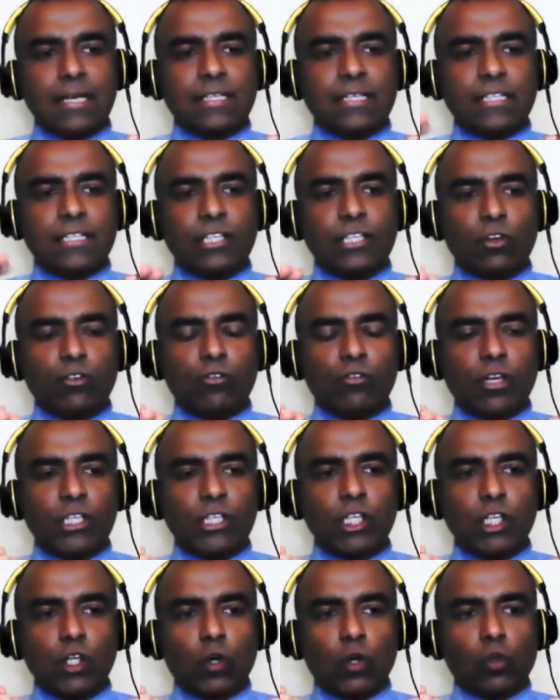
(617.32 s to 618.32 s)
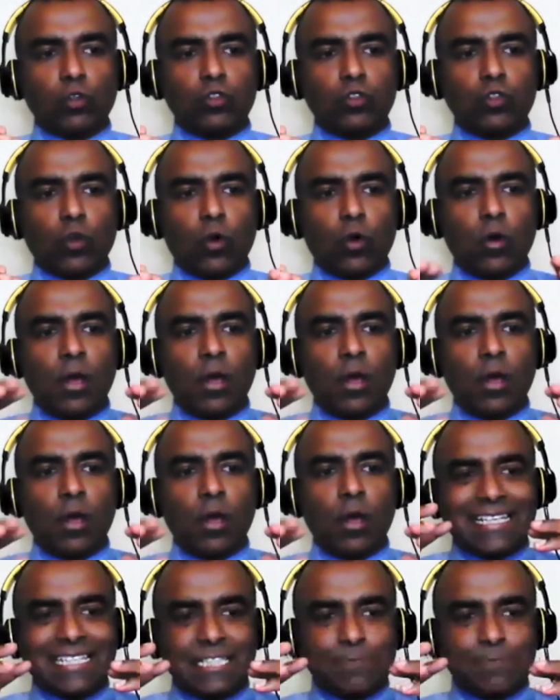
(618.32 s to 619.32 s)
deterioration also
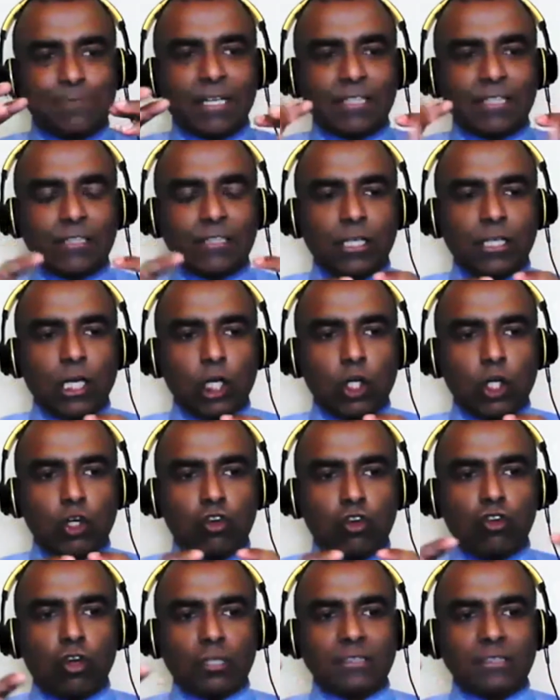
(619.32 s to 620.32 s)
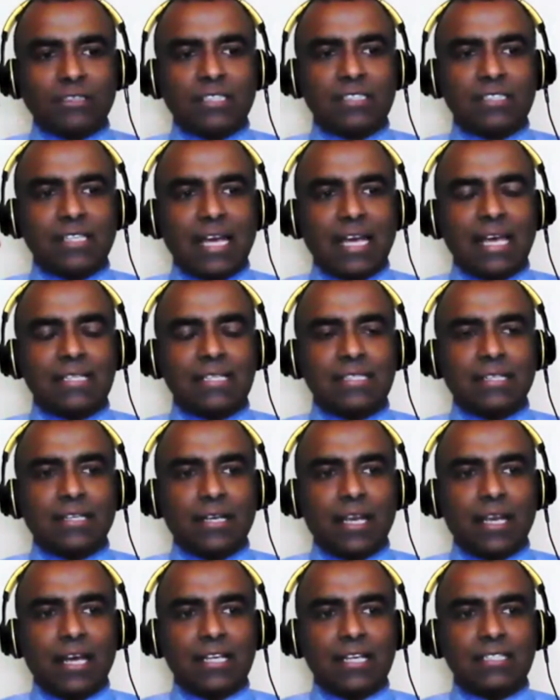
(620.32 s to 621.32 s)
expected across this
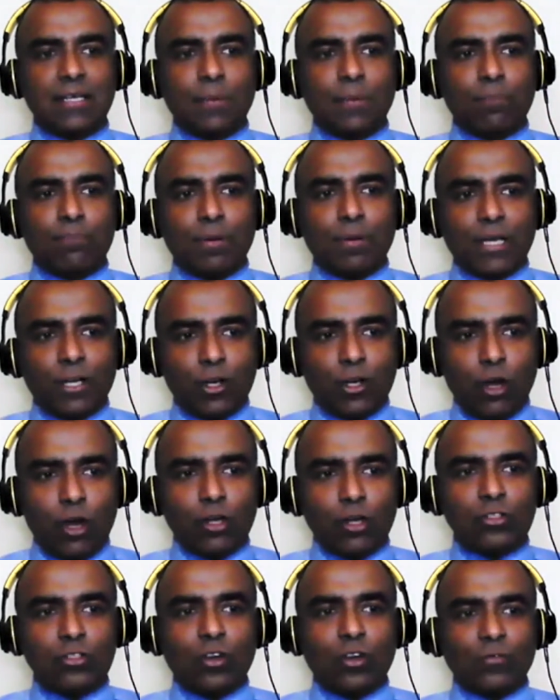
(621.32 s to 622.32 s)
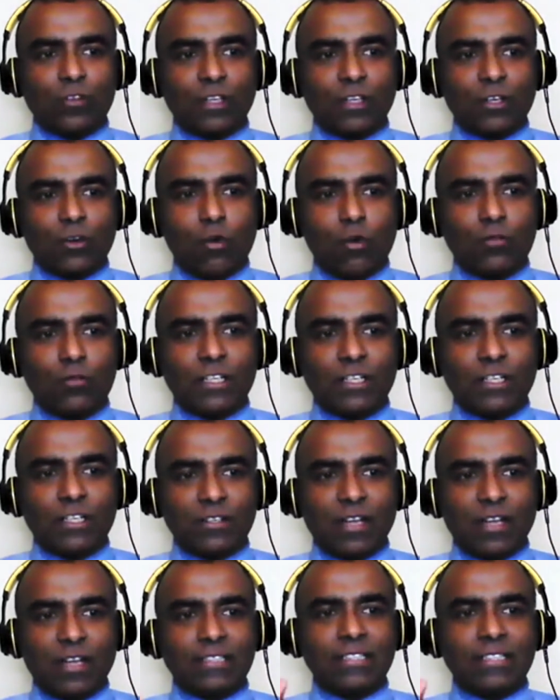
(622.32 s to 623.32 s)
asset class because of the
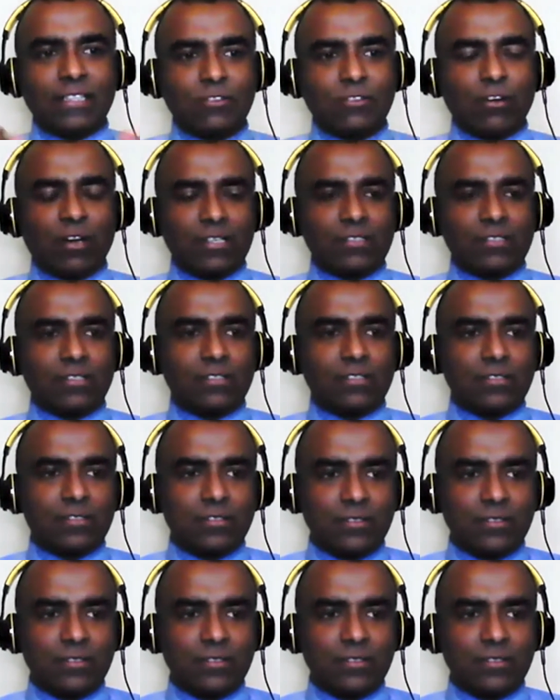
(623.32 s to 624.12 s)
COVID-19 crisis?